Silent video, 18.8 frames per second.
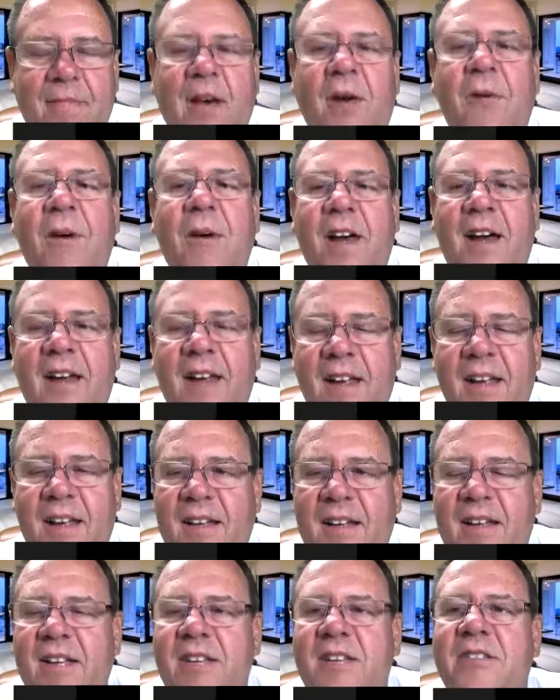Okay.
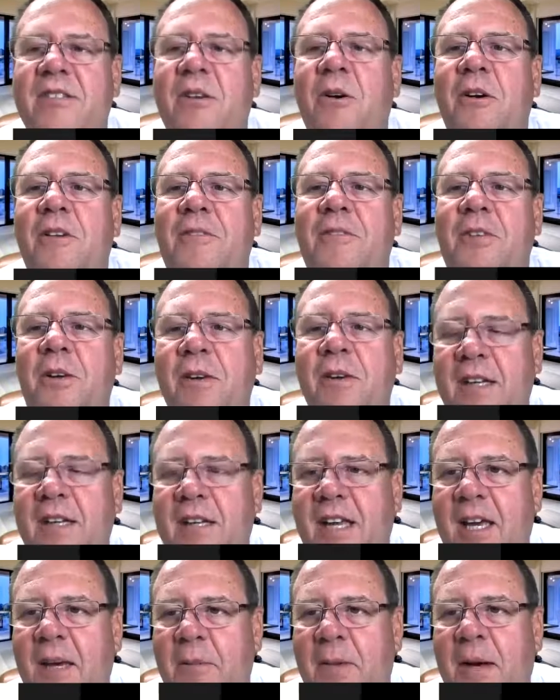So if you can
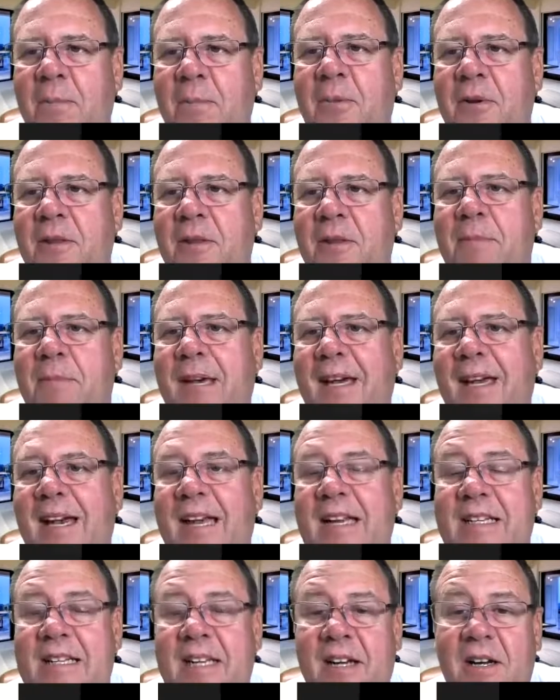come up with a big
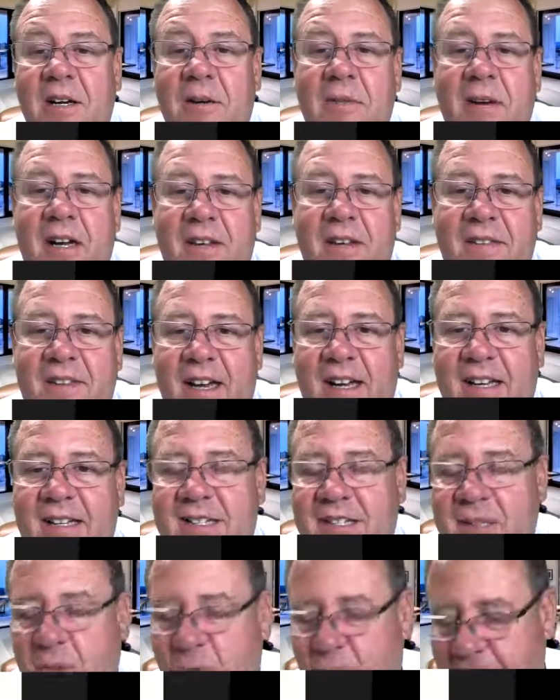idea around that.
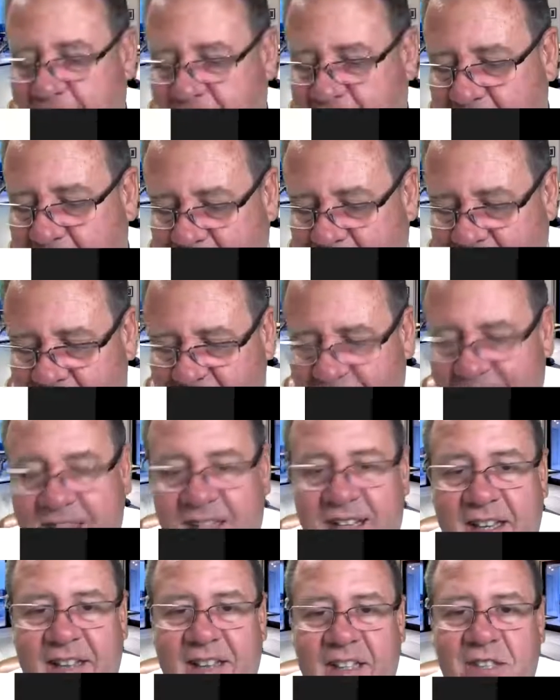So we've got,
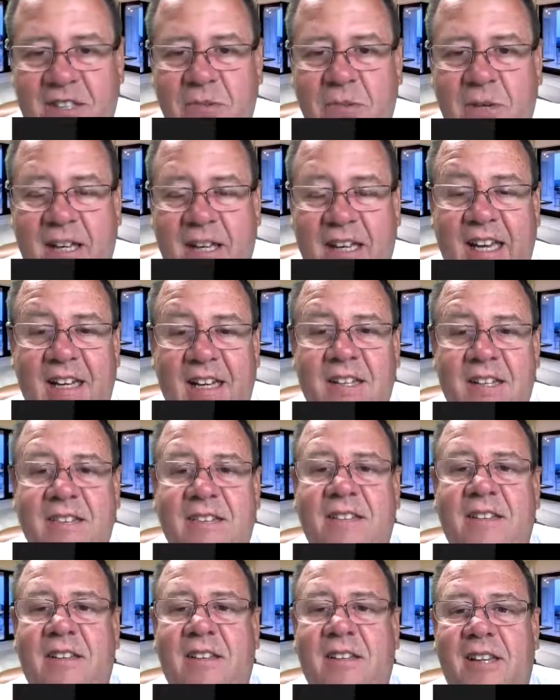and this one again is
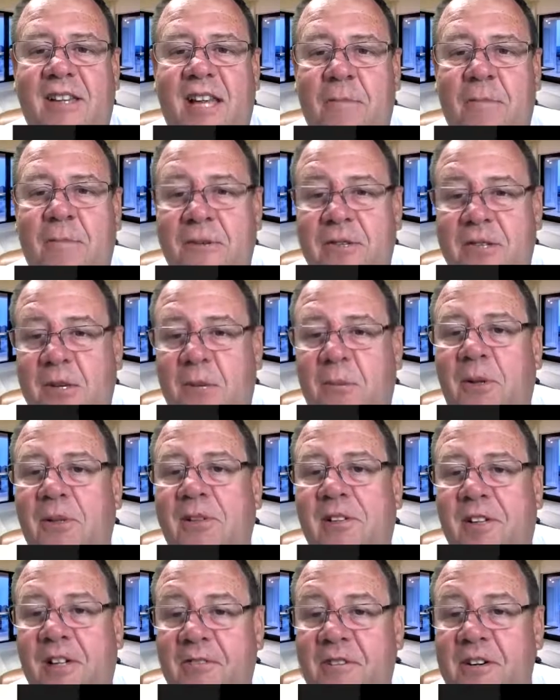the liposomal
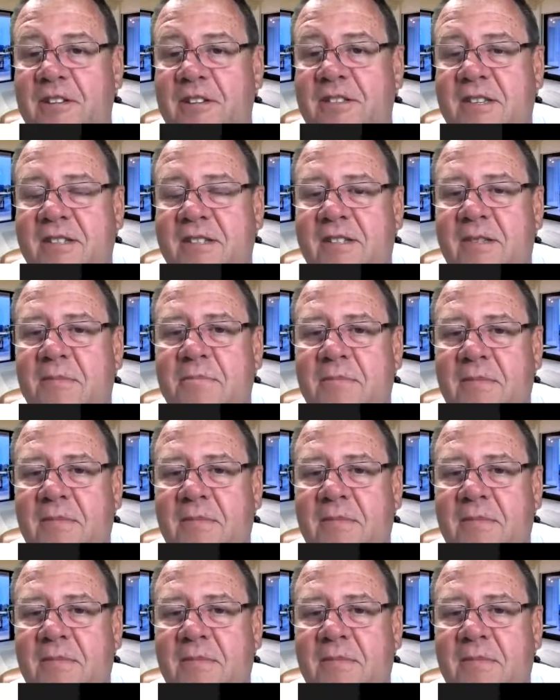delivery system.